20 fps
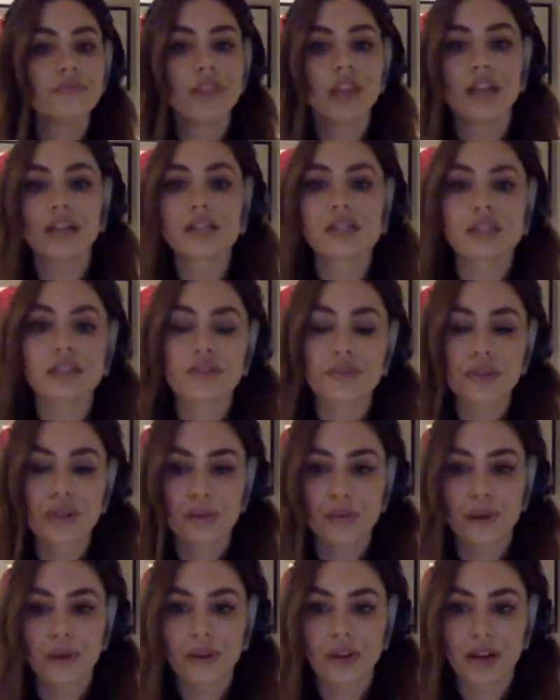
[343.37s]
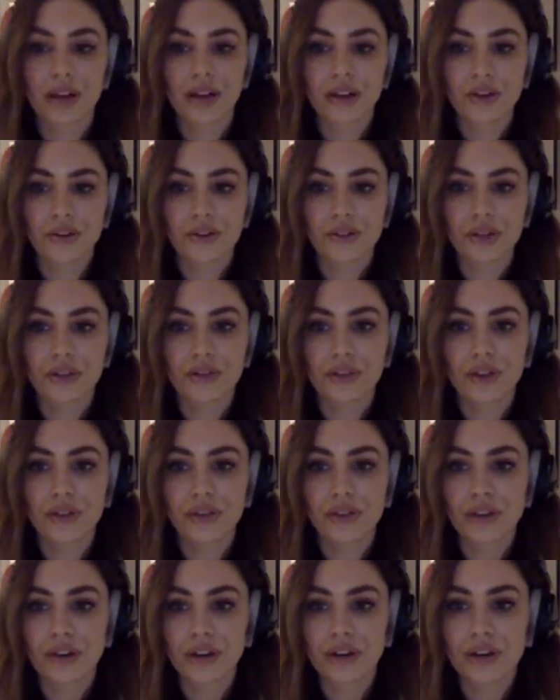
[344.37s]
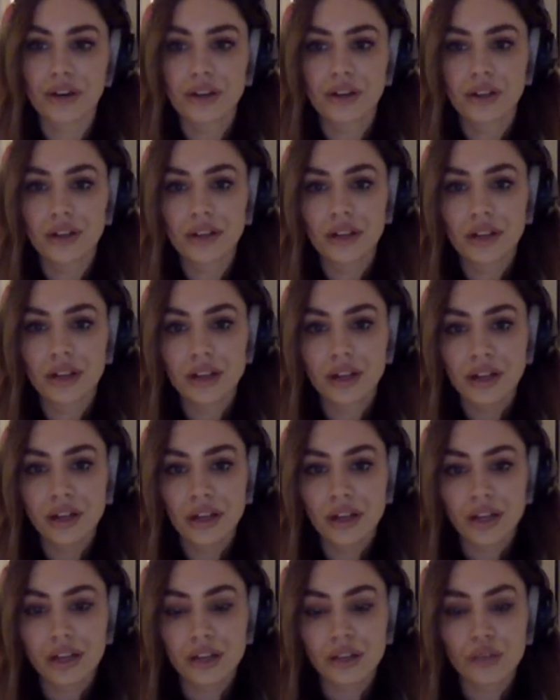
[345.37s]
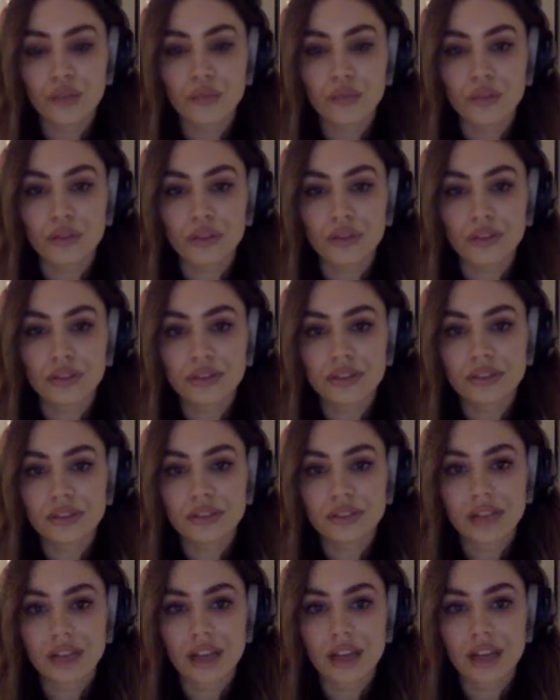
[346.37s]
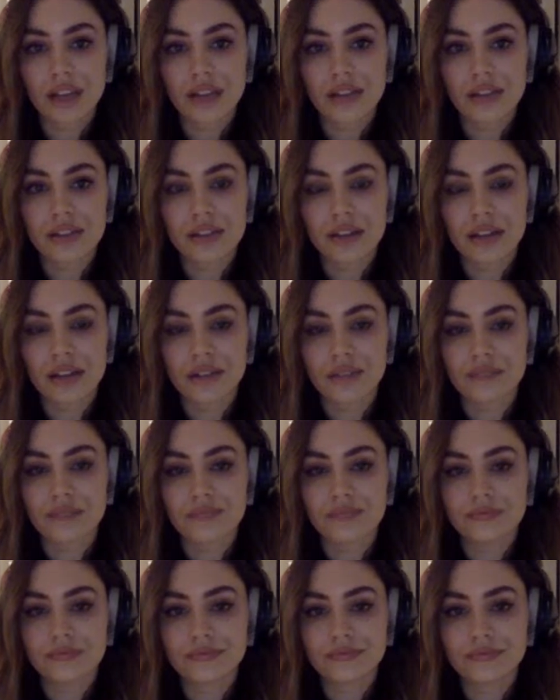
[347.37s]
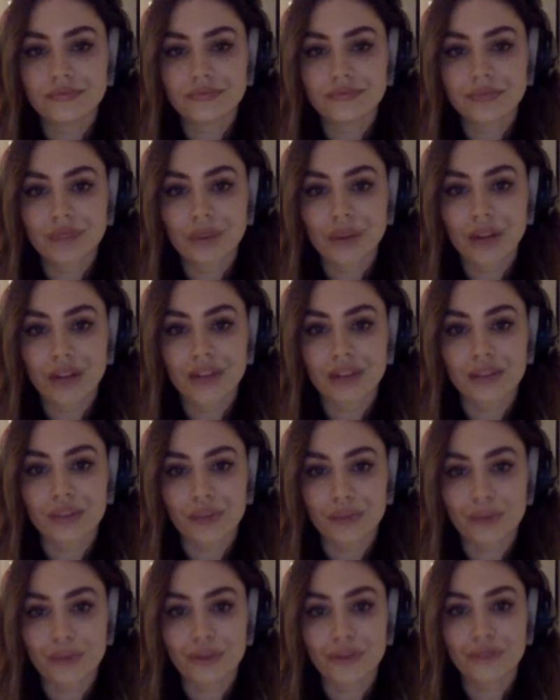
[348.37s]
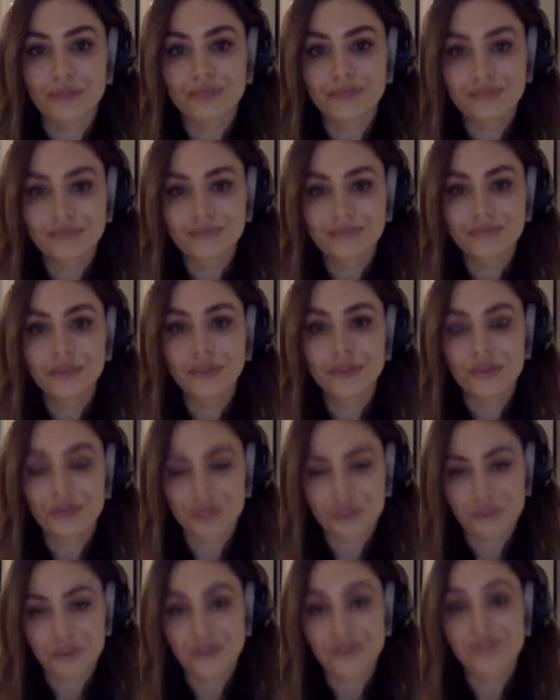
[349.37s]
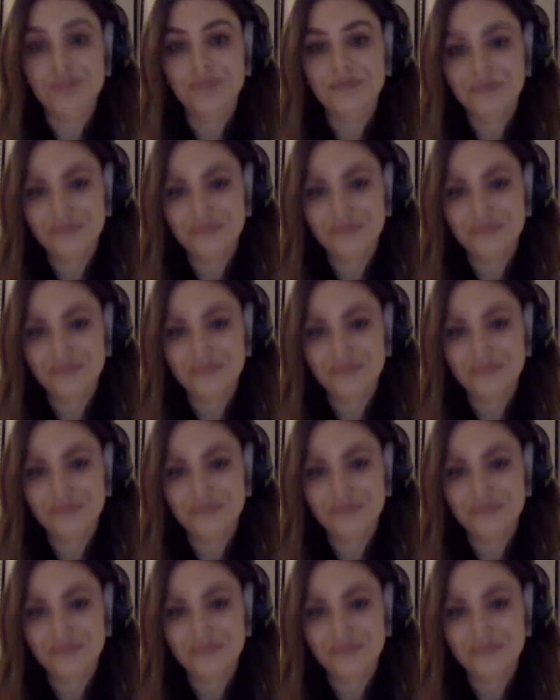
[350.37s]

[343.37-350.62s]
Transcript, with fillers: it is literally about getting your stuff out there in the world and um, harassing people with your demos.